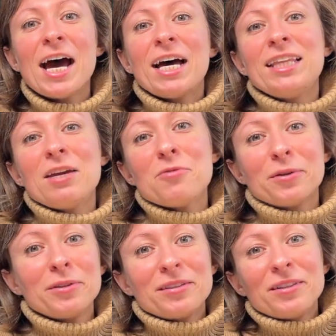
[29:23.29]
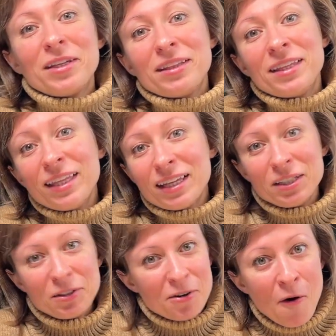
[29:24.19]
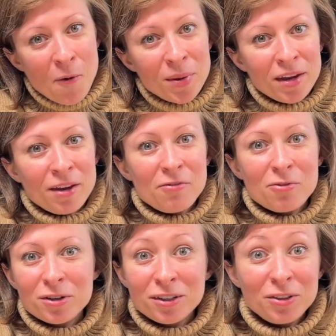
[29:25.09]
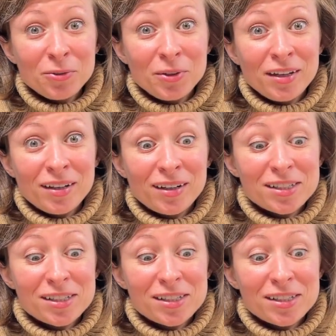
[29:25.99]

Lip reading: they need a new hobby for the new year.